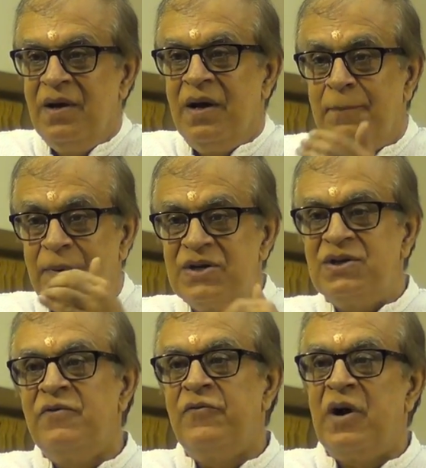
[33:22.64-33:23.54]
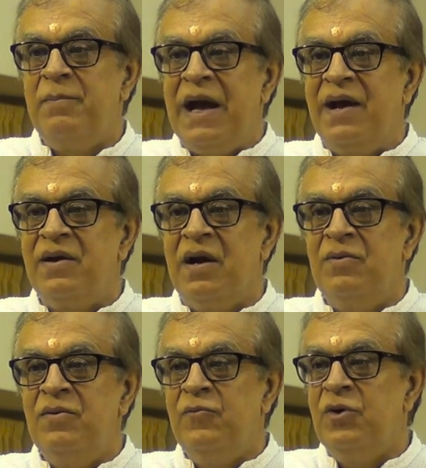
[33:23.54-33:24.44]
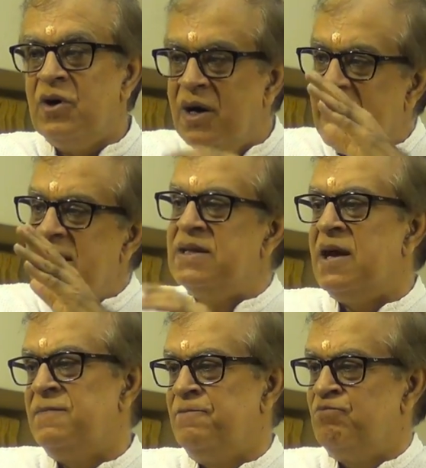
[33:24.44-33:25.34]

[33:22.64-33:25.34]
A person of our background would not like that.